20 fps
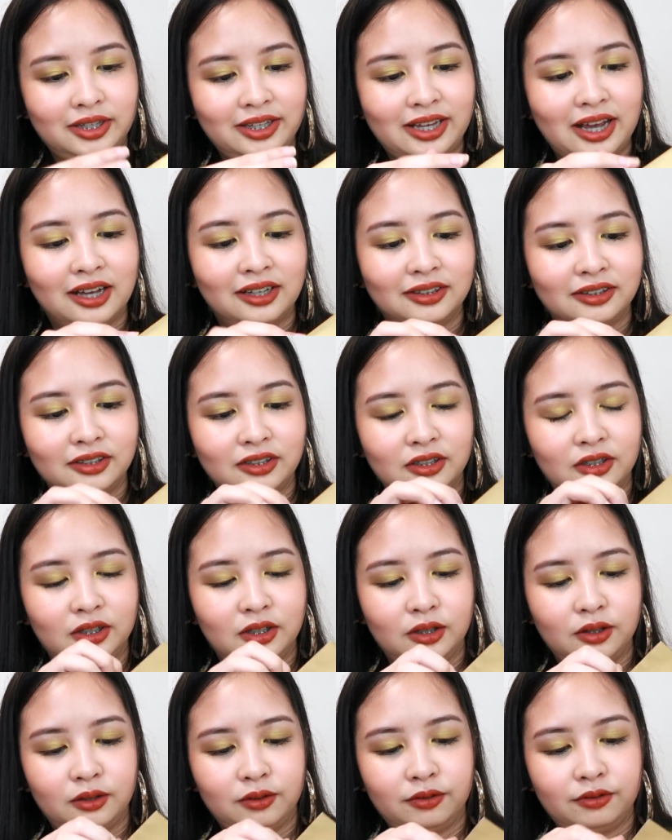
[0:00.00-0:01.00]

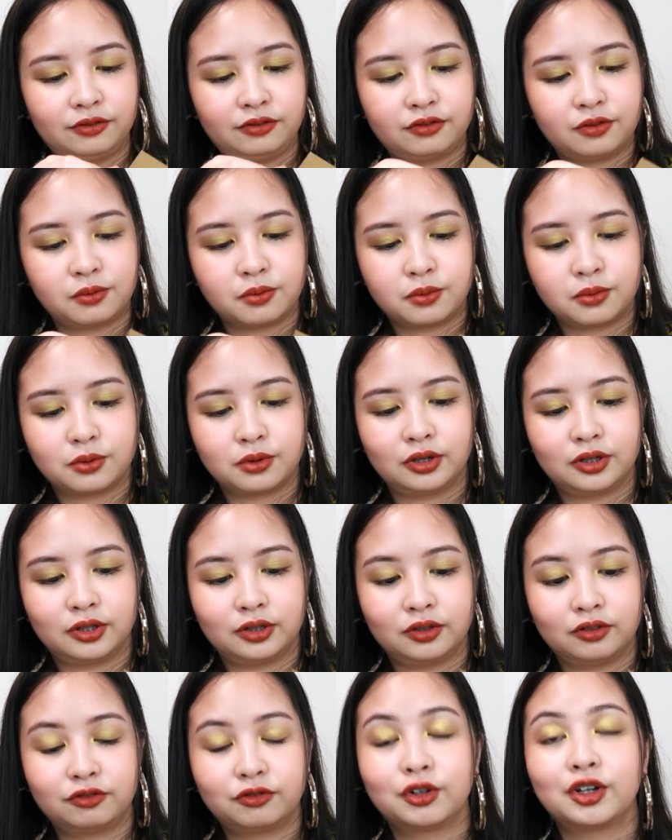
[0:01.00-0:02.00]
candle for
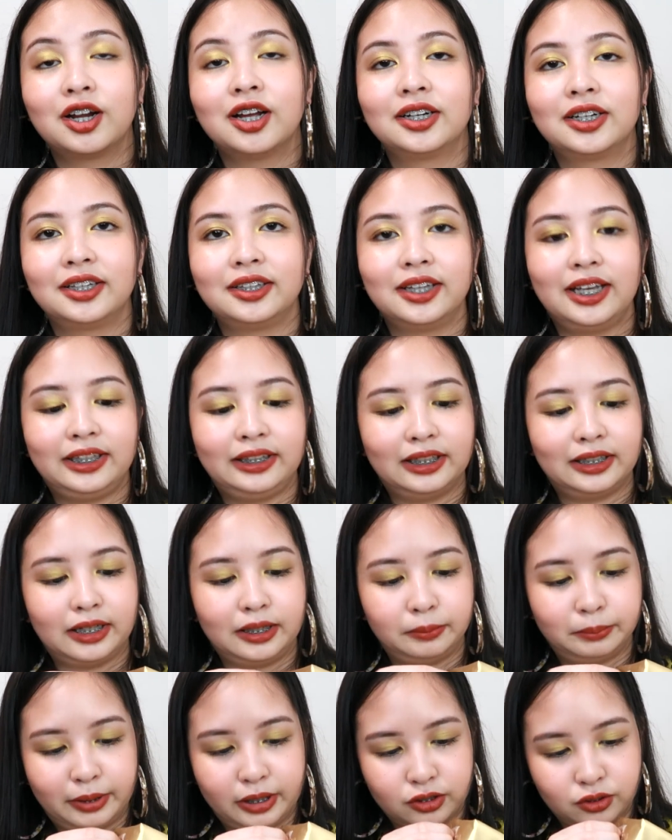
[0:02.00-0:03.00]

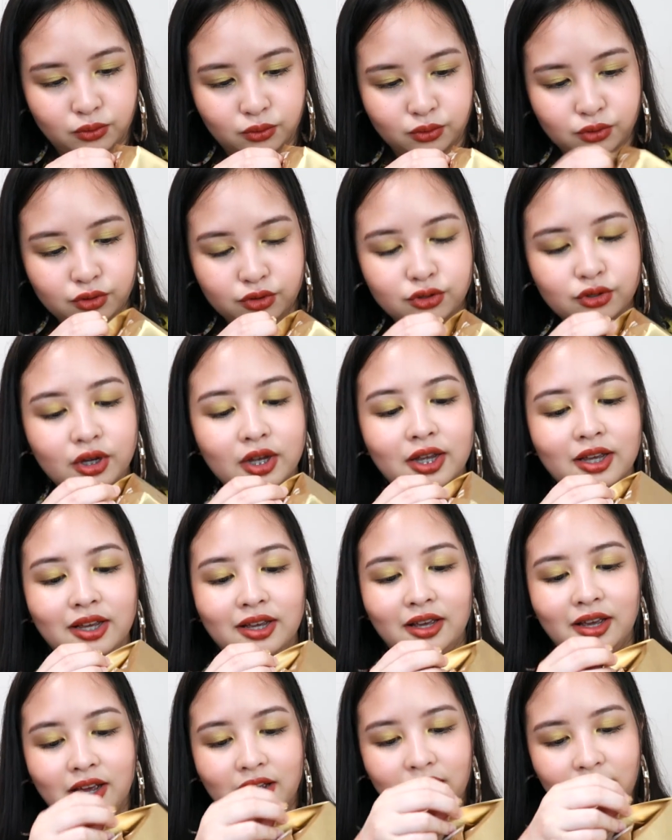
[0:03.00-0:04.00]
499 pesos.
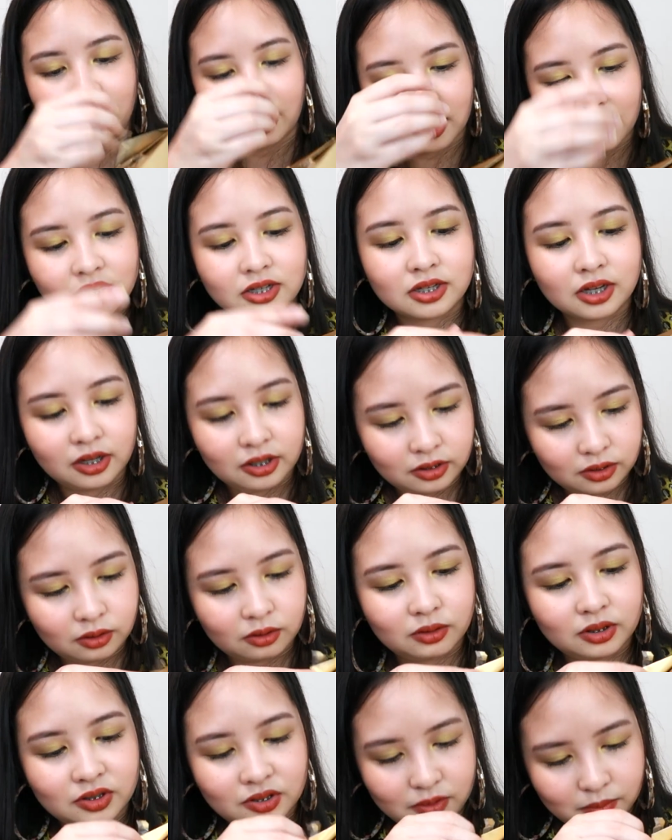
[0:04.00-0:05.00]
Yes, I
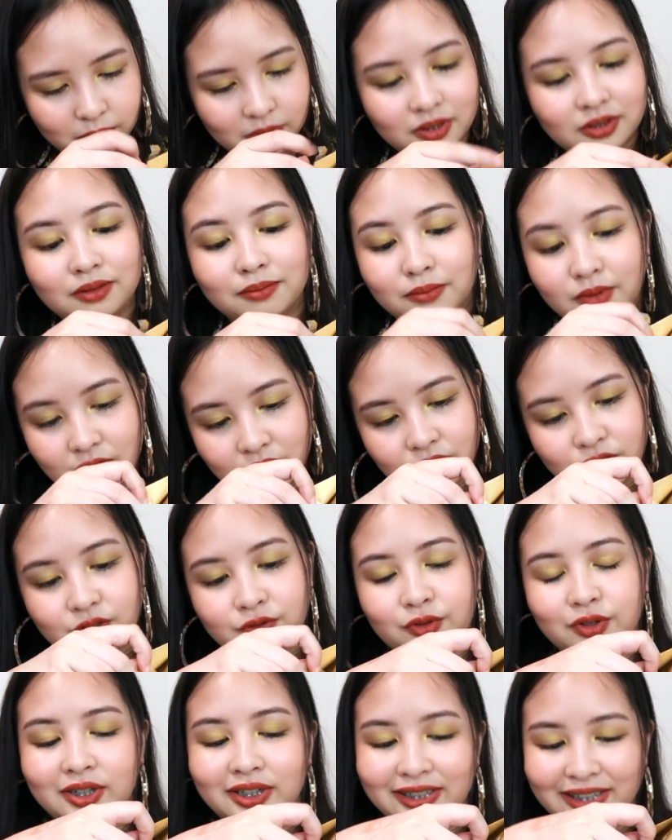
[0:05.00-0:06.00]
know it's a bit
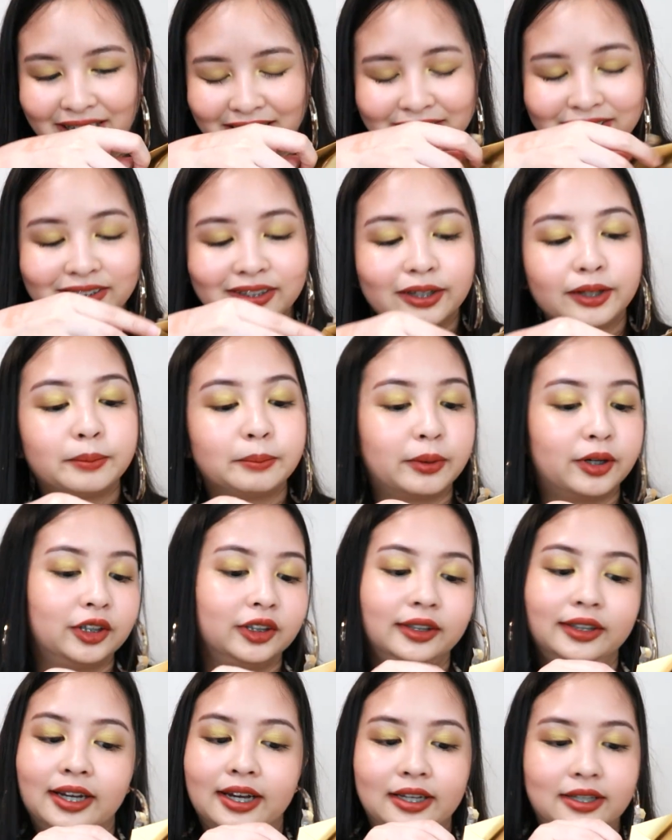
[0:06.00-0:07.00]
much for a candle,
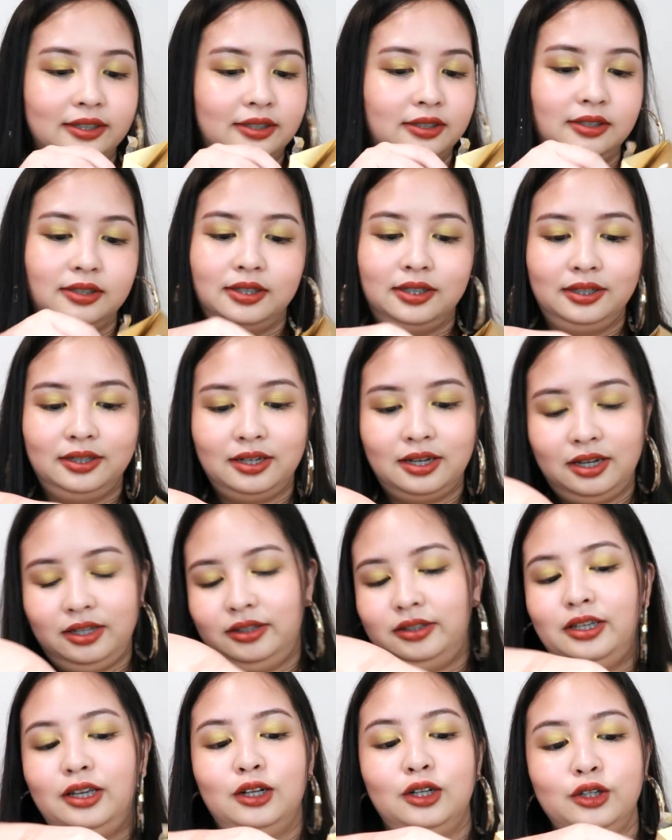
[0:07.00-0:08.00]
but guys, I
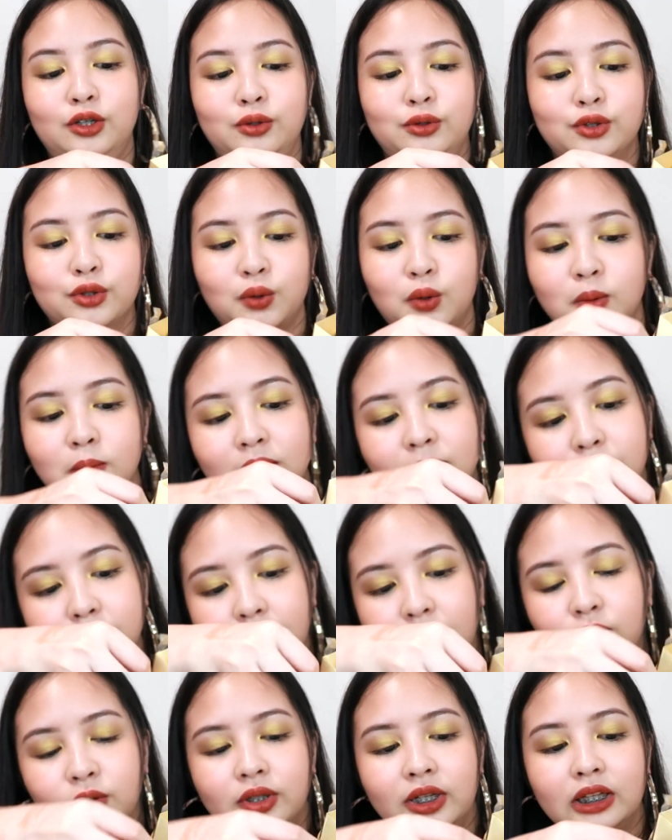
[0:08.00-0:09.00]
tell you, sobrang
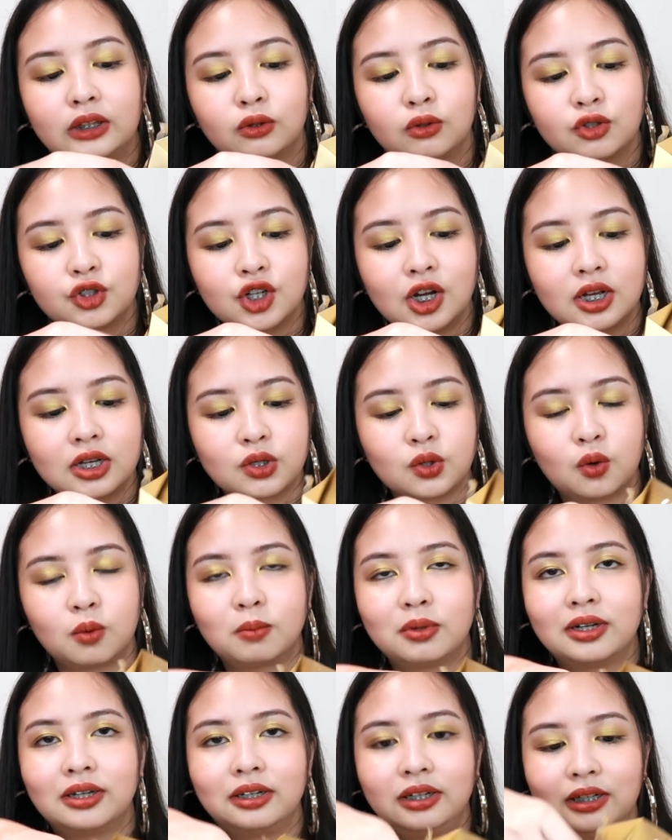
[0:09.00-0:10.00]
bango nito, tsaka
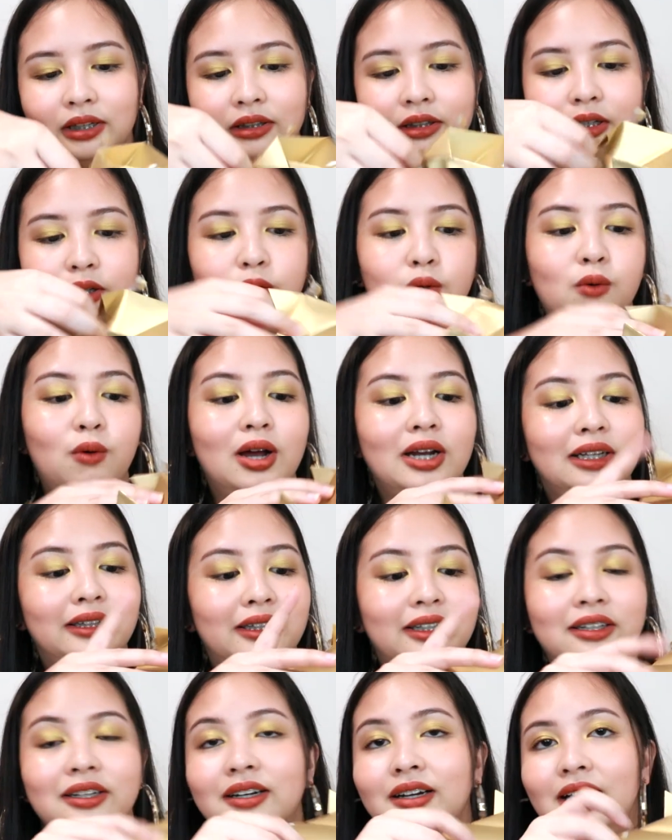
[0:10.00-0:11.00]
sobrang ganda ng
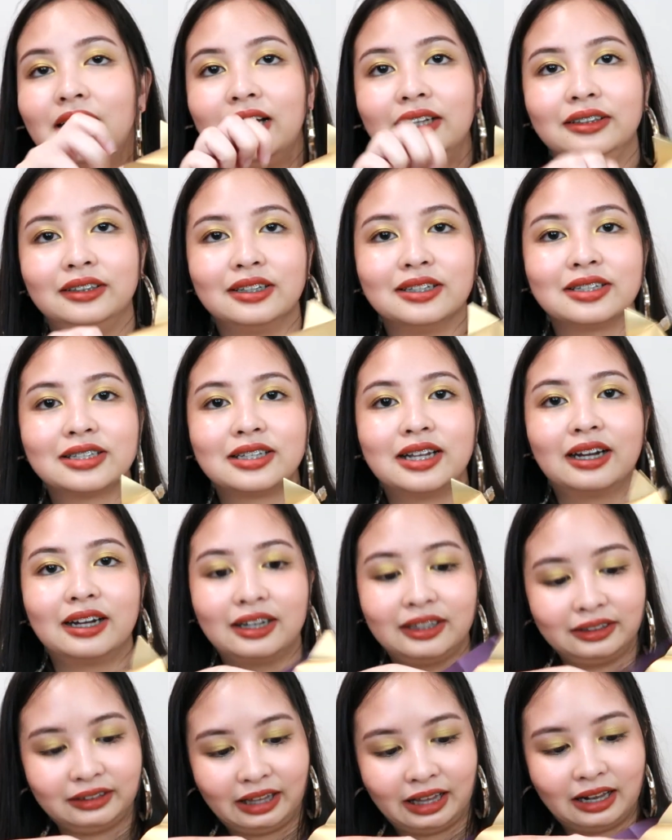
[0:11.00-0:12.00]
quality ng candles ng
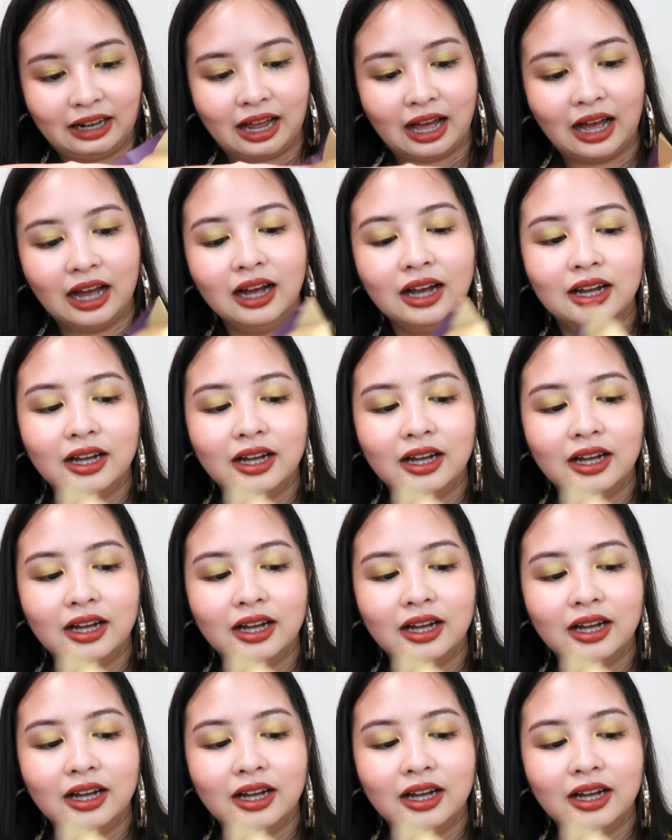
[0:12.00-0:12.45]
Candela.